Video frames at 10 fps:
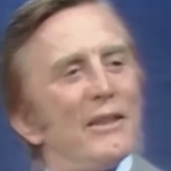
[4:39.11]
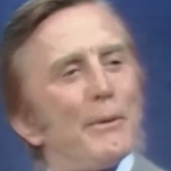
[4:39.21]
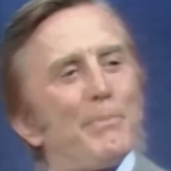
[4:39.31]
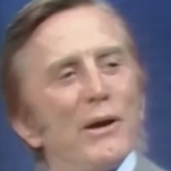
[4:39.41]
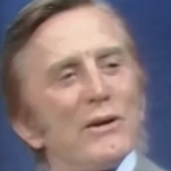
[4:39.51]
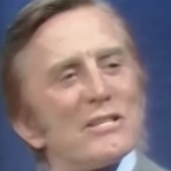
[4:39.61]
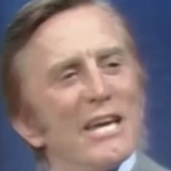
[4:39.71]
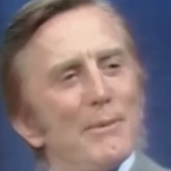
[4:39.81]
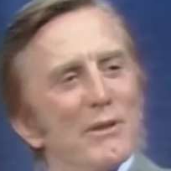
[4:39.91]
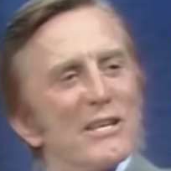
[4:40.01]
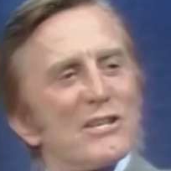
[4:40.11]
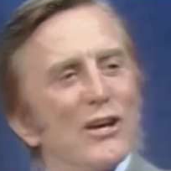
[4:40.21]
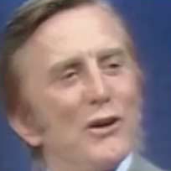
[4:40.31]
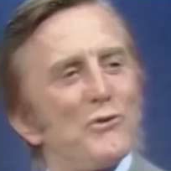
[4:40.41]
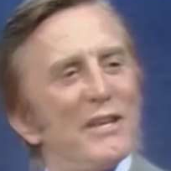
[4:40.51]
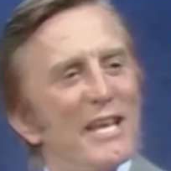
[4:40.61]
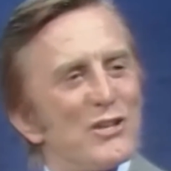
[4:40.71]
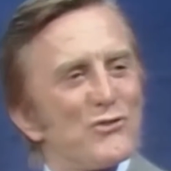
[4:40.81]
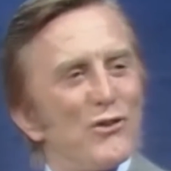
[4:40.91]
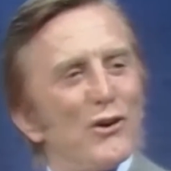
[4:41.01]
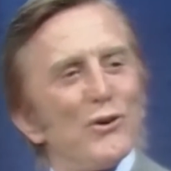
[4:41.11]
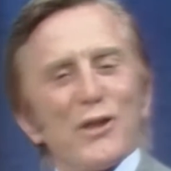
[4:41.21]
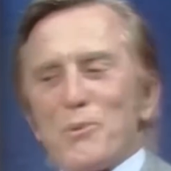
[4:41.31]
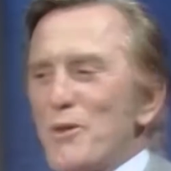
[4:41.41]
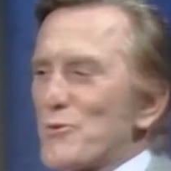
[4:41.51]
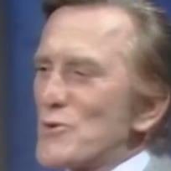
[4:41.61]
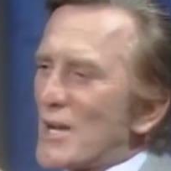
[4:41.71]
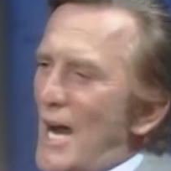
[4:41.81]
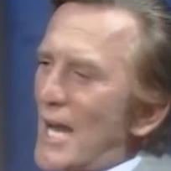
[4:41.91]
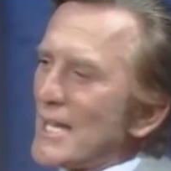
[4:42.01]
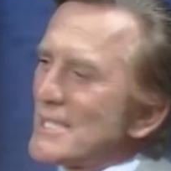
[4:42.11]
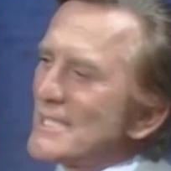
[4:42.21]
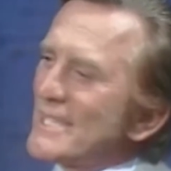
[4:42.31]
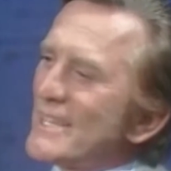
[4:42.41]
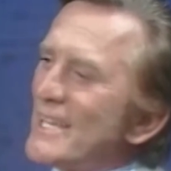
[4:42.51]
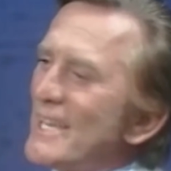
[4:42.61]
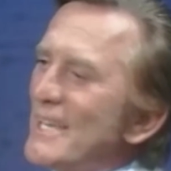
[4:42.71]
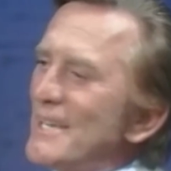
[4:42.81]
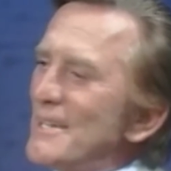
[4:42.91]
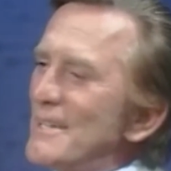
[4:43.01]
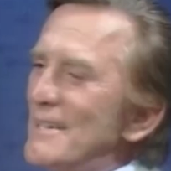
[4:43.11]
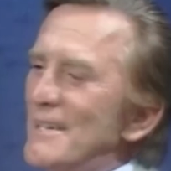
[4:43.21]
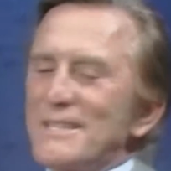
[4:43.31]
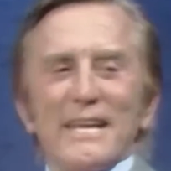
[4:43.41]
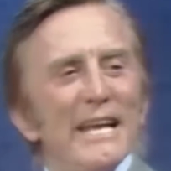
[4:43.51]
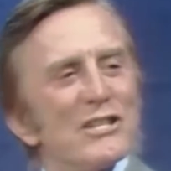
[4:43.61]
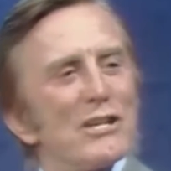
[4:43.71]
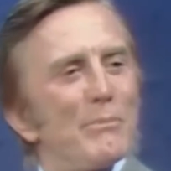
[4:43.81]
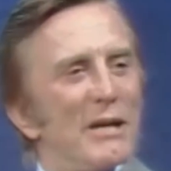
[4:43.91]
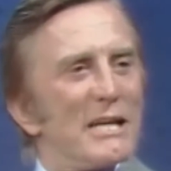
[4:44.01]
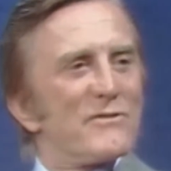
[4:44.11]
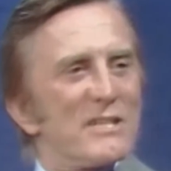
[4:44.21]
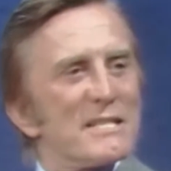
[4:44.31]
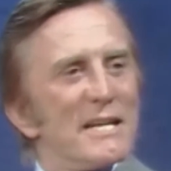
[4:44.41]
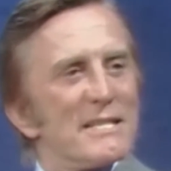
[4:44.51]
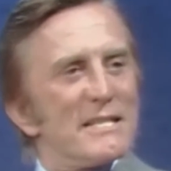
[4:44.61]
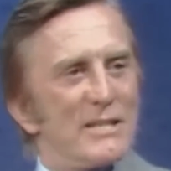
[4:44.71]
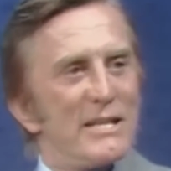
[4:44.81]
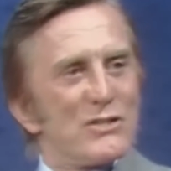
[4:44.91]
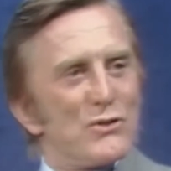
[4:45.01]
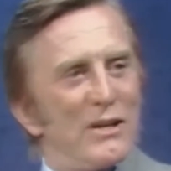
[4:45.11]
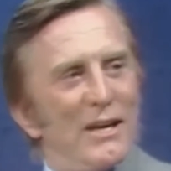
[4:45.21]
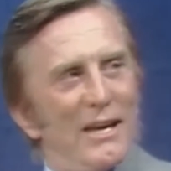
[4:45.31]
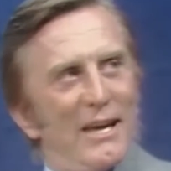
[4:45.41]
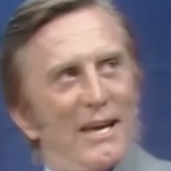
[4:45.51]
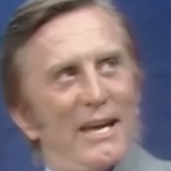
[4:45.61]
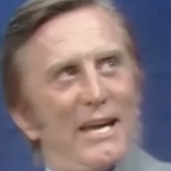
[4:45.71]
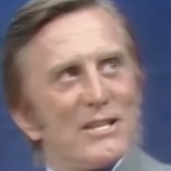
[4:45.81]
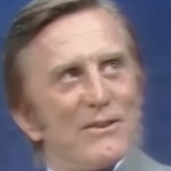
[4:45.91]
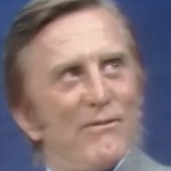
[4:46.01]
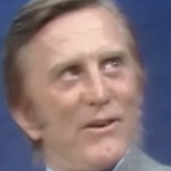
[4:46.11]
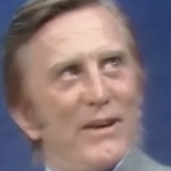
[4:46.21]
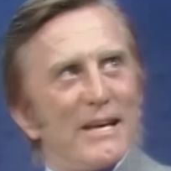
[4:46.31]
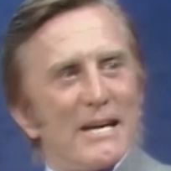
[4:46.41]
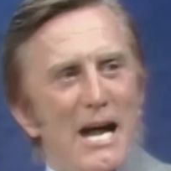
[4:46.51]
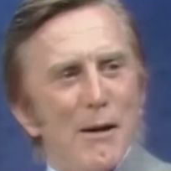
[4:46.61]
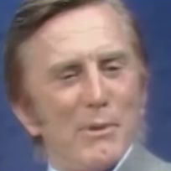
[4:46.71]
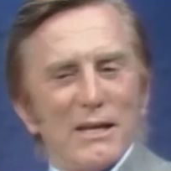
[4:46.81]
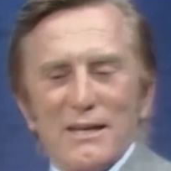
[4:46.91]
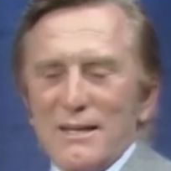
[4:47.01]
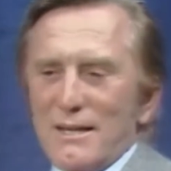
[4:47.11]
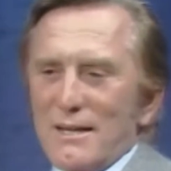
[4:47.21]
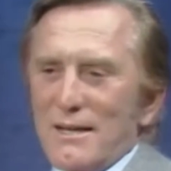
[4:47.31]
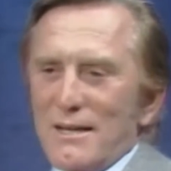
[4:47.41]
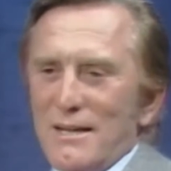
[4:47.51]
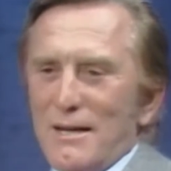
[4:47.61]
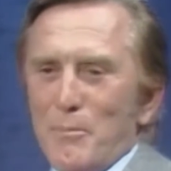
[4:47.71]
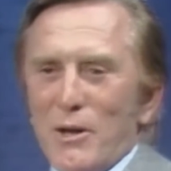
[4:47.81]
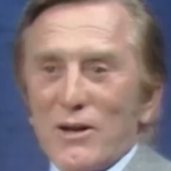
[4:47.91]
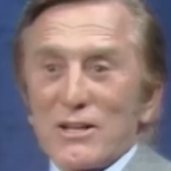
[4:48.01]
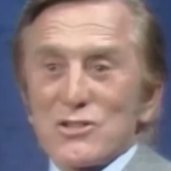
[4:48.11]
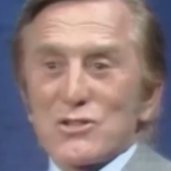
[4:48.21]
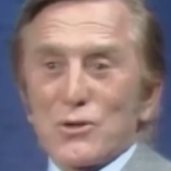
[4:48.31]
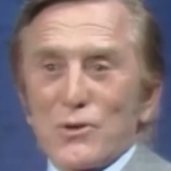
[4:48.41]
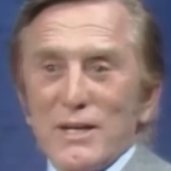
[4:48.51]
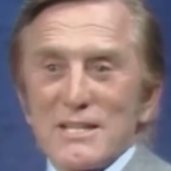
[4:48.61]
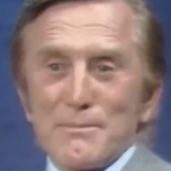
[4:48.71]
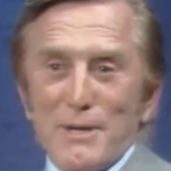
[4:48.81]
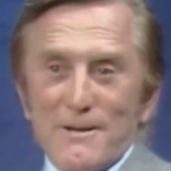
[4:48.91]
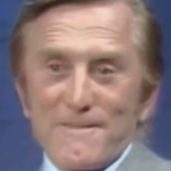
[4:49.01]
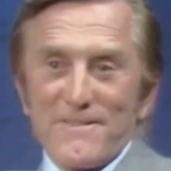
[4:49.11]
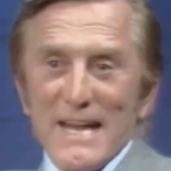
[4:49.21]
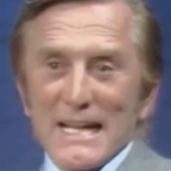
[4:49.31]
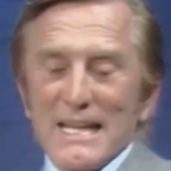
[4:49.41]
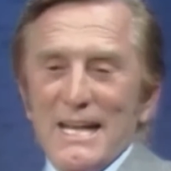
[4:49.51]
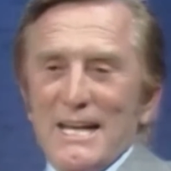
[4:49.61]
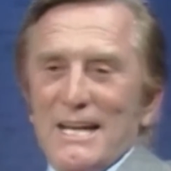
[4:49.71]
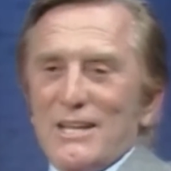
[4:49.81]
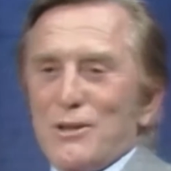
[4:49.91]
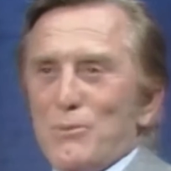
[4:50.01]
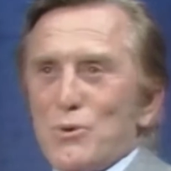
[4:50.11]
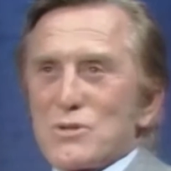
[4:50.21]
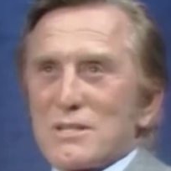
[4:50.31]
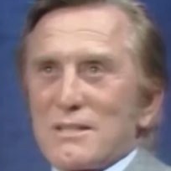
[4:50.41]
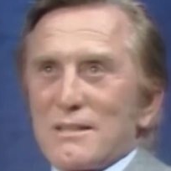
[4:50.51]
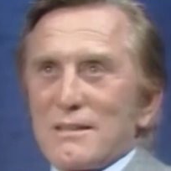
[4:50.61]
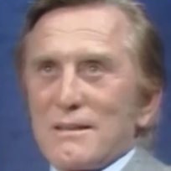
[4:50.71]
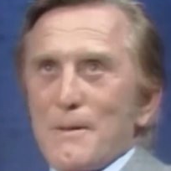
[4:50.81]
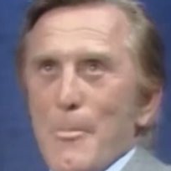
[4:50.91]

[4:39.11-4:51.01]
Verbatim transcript: Their parents came to this country, they struggled, they went through college, and then they attained some kind of success. It's, it's, it's a very common uh, American story. As a matter of fact, the most uh,